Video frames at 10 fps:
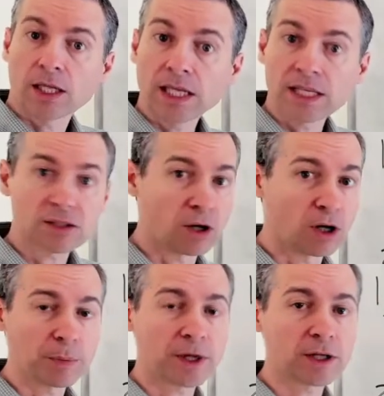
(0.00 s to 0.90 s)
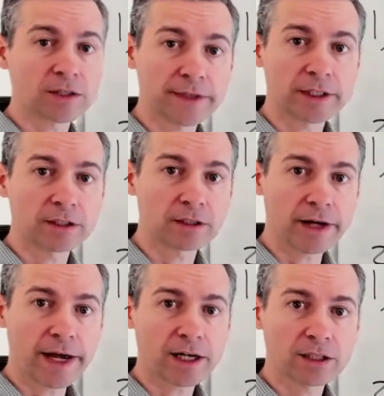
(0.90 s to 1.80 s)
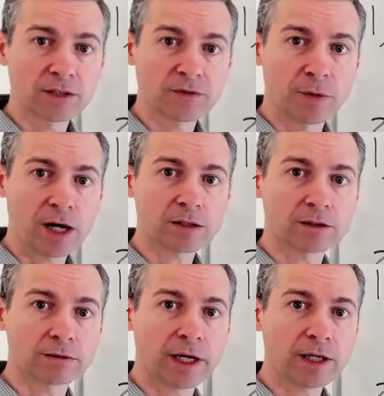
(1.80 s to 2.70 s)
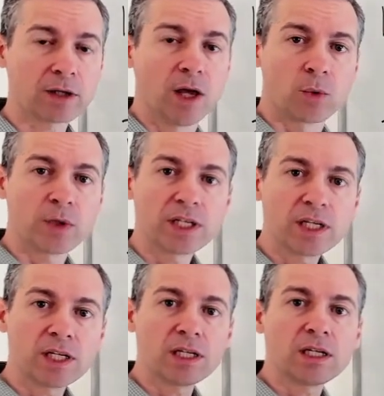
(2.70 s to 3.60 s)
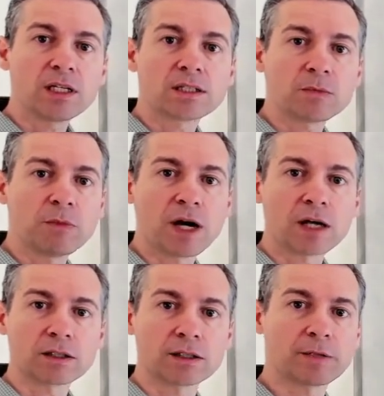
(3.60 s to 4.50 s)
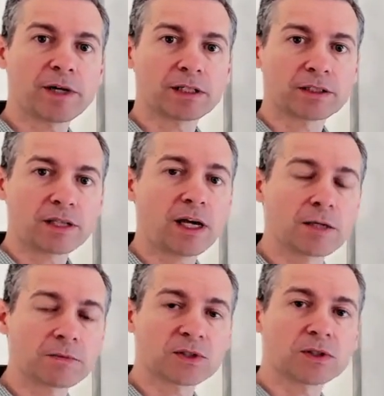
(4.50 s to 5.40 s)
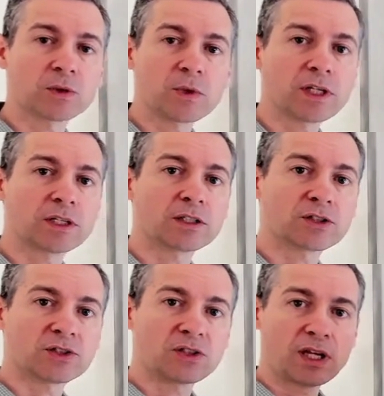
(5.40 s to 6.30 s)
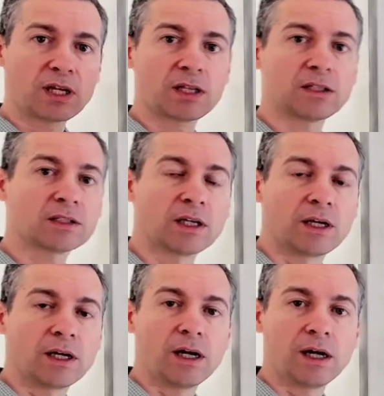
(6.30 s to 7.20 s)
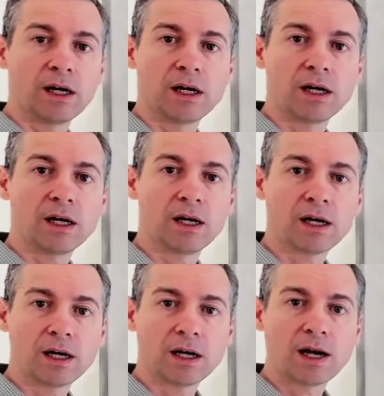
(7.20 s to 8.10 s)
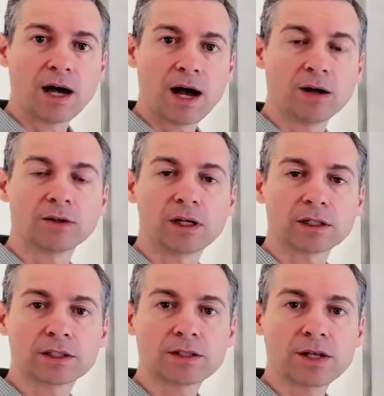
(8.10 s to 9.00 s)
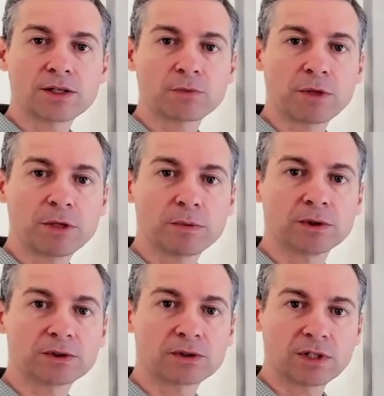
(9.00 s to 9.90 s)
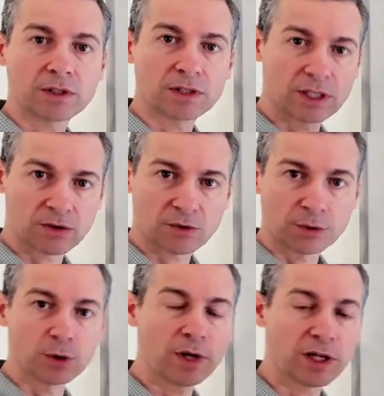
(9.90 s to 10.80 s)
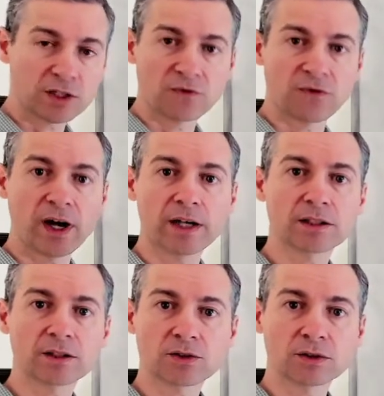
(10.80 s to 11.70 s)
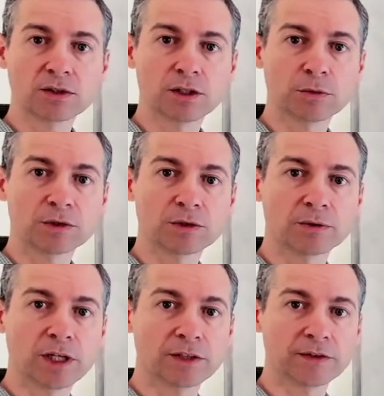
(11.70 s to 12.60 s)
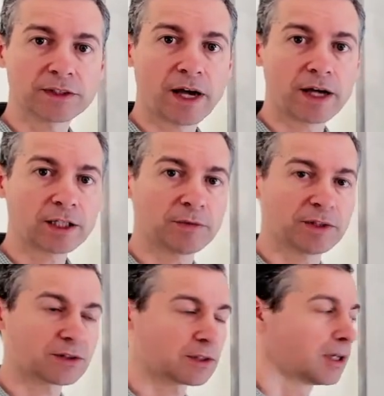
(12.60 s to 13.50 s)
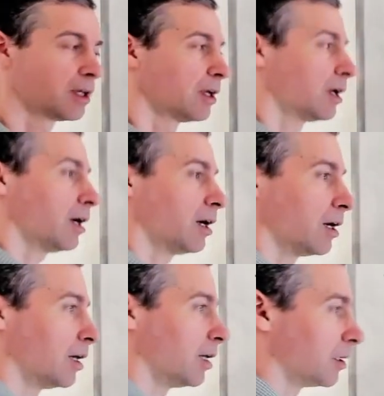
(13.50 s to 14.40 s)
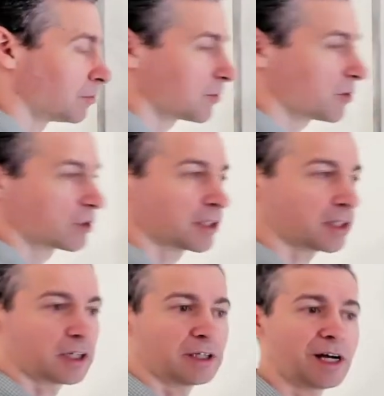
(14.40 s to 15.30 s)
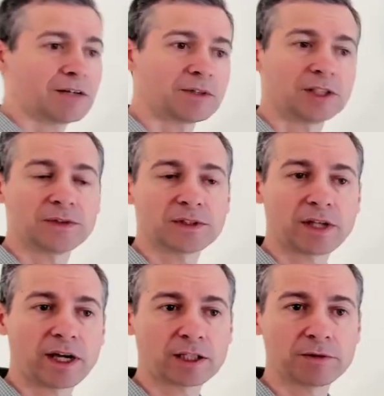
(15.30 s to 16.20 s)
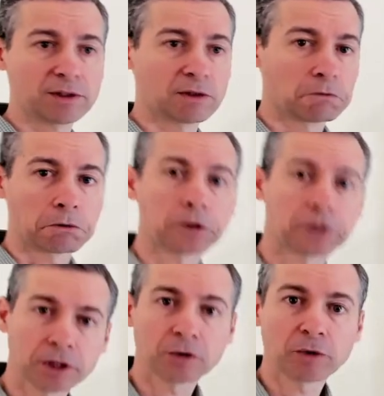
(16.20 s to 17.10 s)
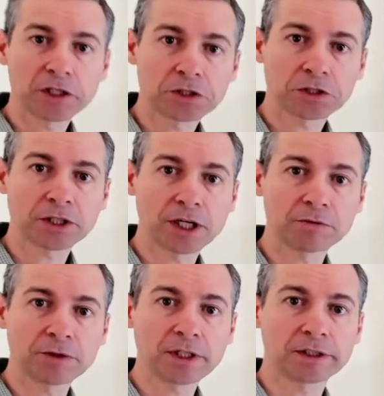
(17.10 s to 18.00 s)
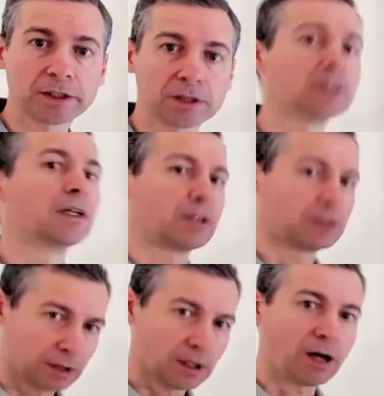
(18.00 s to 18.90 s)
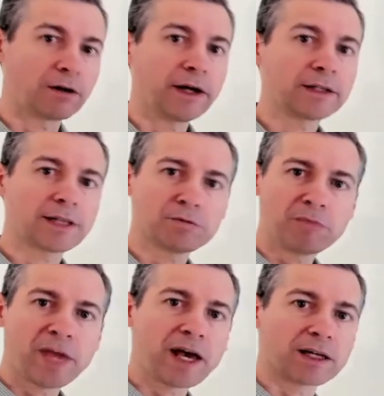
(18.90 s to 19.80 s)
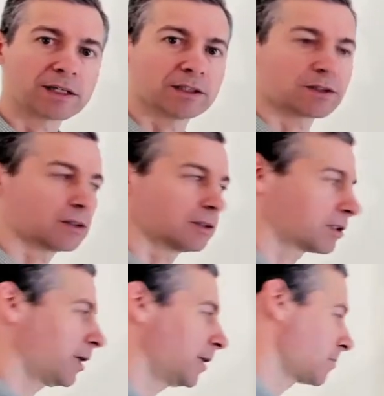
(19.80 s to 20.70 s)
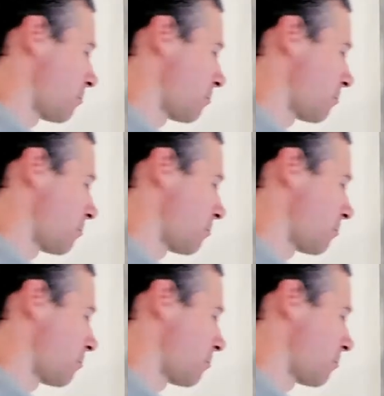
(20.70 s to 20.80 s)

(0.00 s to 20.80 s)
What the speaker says: It's all part of our interactive model, right? We need to model the amount of time so that we can understand how long it takes people to get through and to find a certain number of relevant documents. You click on a non-relevant document, you're going to waste your time reading it. All right, that matters, okay?